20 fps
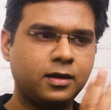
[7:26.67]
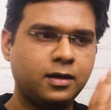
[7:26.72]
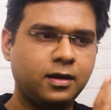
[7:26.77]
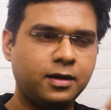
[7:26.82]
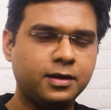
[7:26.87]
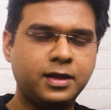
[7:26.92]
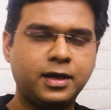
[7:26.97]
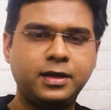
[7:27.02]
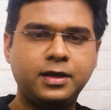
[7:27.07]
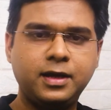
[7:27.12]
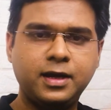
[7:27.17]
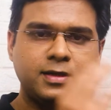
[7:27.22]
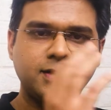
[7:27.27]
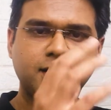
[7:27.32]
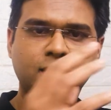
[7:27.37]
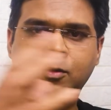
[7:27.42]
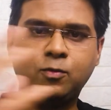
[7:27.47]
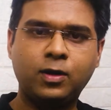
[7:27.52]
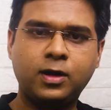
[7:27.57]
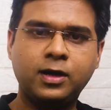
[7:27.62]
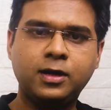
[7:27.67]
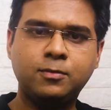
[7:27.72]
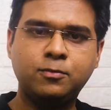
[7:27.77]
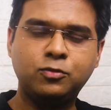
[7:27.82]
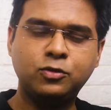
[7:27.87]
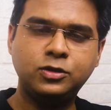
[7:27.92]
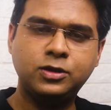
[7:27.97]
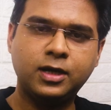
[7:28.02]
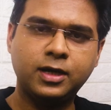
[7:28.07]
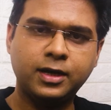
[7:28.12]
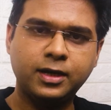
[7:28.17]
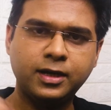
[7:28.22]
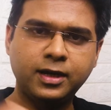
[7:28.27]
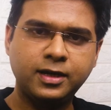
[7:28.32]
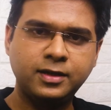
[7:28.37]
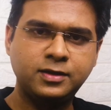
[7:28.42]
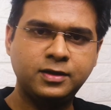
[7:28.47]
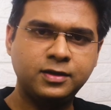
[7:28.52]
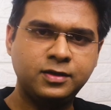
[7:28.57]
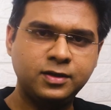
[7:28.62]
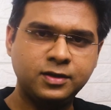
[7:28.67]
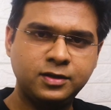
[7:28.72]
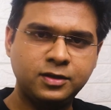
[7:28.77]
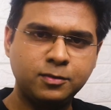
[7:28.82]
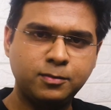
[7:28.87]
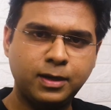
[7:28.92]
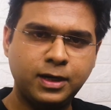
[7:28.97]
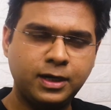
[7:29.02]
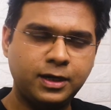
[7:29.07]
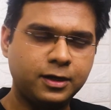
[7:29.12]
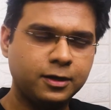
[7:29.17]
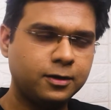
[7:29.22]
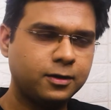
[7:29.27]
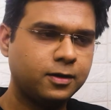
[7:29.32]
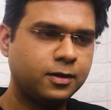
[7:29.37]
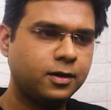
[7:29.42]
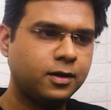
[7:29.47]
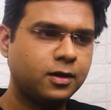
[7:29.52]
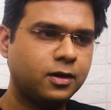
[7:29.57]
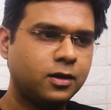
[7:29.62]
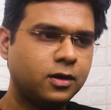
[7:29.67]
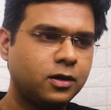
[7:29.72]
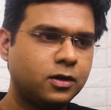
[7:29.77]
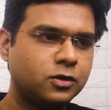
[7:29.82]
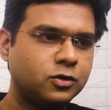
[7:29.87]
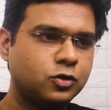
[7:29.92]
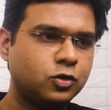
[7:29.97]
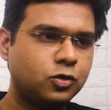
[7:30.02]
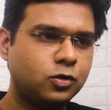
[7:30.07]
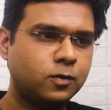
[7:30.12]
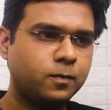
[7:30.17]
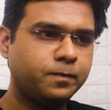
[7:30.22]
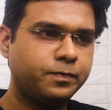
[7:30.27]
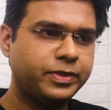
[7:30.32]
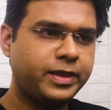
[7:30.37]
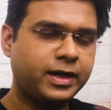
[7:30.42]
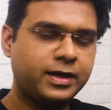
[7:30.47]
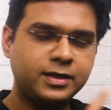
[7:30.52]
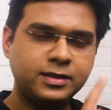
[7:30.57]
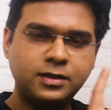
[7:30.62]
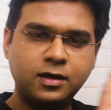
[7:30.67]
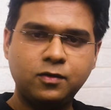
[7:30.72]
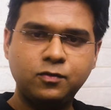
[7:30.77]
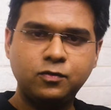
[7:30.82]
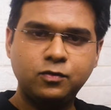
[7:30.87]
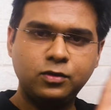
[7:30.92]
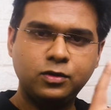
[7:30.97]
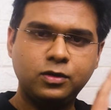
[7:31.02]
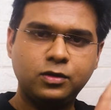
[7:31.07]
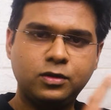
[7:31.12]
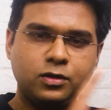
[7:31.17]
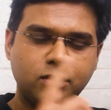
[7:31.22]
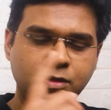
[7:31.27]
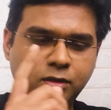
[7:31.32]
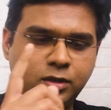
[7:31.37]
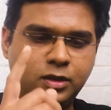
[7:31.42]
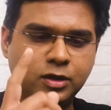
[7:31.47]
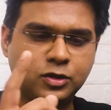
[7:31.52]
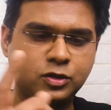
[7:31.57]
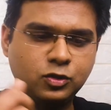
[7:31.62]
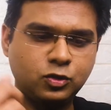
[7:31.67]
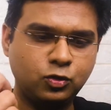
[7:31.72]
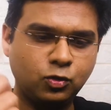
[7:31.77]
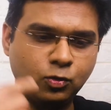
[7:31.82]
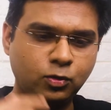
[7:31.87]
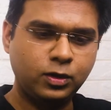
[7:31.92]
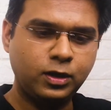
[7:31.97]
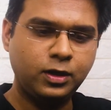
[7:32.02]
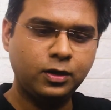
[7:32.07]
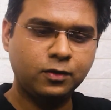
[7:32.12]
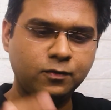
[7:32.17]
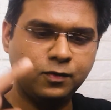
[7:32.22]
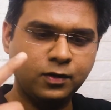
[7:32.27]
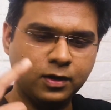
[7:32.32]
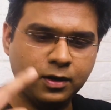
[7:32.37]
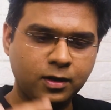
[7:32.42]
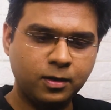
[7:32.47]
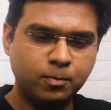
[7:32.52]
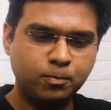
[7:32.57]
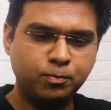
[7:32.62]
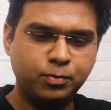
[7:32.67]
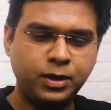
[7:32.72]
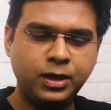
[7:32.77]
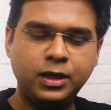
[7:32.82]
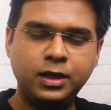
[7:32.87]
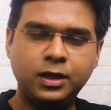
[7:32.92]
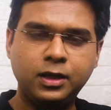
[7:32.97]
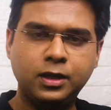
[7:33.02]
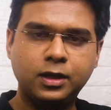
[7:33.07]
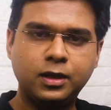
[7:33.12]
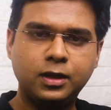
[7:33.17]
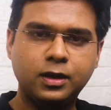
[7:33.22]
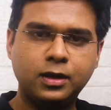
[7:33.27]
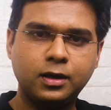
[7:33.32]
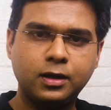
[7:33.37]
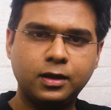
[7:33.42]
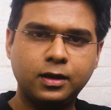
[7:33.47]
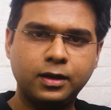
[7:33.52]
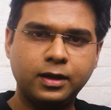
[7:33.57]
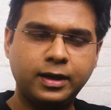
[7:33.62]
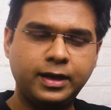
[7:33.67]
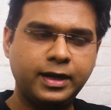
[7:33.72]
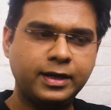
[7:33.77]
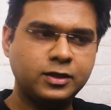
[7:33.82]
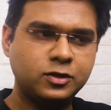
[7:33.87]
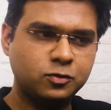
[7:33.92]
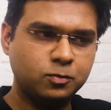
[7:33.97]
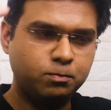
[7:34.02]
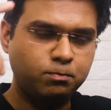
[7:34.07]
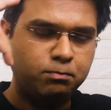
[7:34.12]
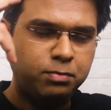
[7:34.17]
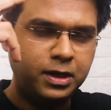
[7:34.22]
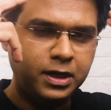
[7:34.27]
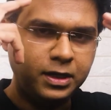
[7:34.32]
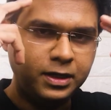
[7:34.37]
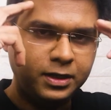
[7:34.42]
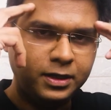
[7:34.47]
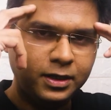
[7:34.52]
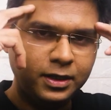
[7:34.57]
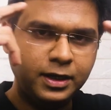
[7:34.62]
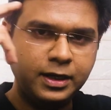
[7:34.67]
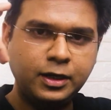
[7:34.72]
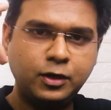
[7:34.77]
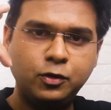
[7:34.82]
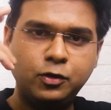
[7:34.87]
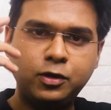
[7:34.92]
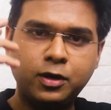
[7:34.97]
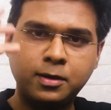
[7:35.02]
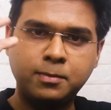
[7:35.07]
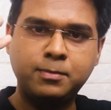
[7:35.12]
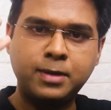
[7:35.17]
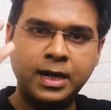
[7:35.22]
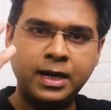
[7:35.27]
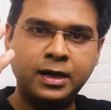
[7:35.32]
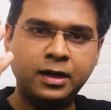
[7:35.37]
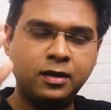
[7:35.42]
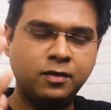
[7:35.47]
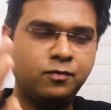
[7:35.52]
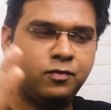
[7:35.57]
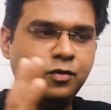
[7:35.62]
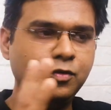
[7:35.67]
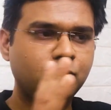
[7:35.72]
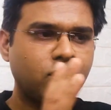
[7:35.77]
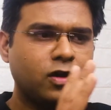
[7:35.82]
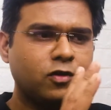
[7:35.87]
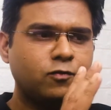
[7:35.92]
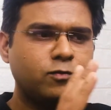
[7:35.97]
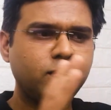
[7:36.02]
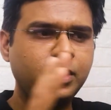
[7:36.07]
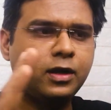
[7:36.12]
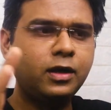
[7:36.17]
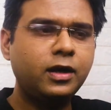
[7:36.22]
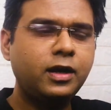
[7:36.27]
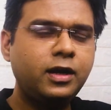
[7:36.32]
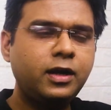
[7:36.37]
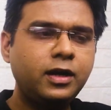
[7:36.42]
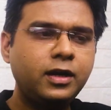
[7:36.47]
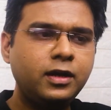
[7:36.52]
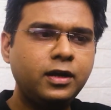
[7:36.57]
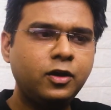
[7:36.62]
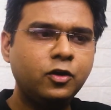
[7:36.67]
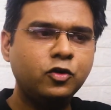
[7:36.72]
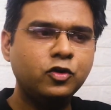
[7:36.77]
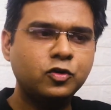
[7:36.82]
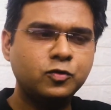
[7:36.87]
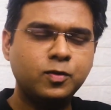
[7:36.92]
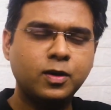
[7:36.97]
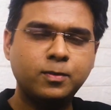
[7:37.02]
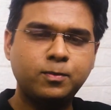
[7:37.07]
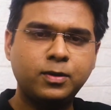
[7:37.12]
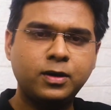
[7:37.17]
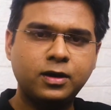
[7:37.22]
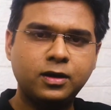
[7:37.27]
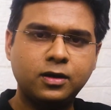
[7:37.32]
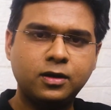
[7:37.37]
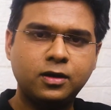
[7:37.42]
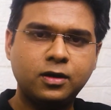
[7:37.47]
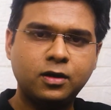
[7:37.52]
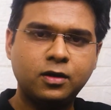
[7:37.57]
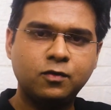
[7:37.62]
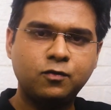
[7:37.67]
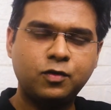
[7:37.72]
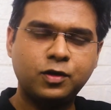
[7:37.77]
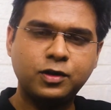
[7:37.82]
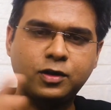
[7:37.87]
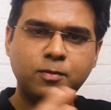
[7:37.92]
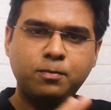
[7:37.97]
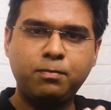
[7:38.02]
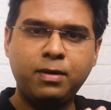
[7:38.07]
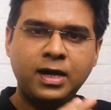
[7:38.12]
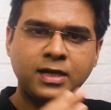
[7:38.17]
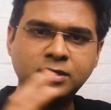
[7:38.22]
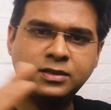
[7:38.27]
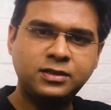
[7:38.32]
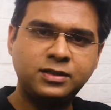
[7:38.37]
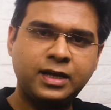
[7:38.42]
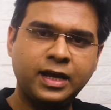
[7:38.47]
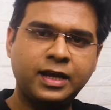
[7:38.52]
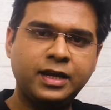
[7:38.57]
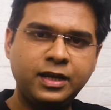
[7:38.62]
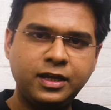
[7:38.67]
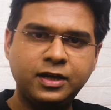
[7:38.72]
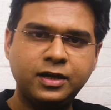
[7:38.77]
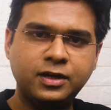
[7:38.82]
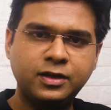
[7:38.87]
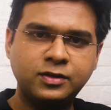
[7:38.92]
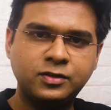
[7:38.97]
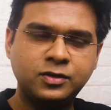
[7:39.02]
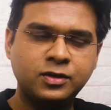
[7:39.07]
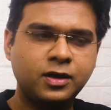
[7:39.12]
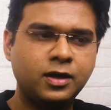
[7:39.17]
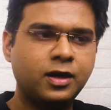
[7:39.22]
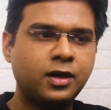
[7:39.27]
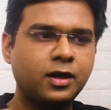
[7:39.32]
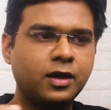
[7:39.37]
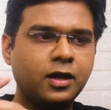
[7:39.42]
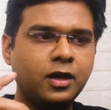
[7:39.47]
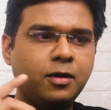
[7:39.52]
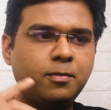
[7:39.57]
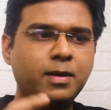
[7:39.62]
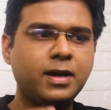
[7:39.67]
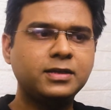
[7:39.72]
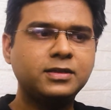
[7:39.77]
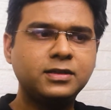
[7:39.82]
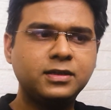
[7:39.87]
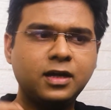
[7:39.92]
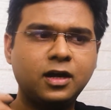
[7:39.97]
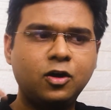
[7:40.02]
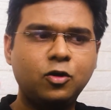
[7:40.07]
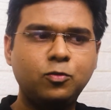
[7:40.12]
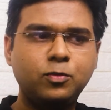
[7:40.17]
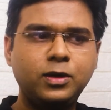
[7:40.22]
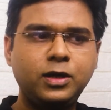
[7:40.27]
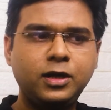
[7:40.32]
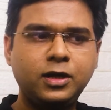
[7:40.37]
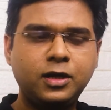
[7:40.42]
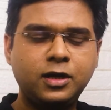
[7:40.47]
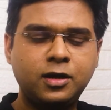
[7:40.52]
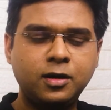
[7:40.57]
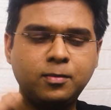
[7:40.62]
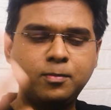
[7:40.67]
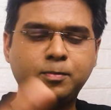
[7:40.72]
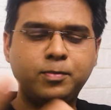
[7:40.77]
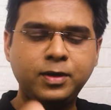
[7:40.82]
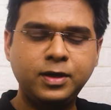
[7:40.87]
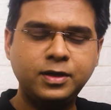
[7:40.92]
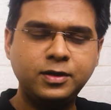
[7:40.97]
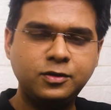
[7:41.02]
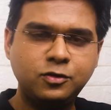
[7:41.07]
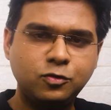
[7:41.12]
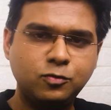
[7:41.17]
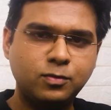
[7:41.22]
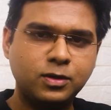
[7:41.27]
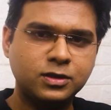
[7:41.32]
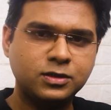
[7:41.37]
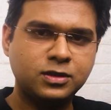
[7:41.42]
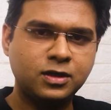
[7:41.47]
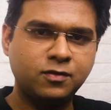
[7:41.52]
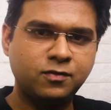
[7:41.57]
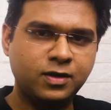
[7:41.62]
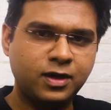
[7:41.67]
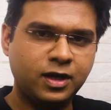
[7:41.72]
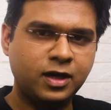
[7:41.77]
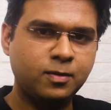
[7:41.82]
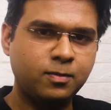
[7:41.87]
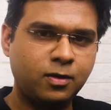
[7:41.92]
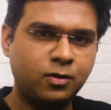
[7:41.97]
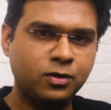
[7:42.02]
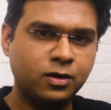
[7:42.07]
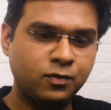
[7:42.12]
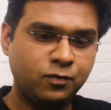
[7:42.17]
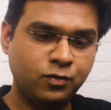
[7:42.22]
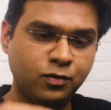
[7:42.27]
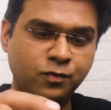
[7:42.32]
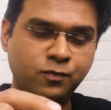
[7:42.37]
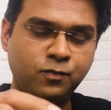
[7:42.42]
Adani has acquired Ambuja and ACC Cement. So that is how the story of a company gets built into your mind. If you have been reading newspaper for the past 10 years, imagine how many companies you must have read about if you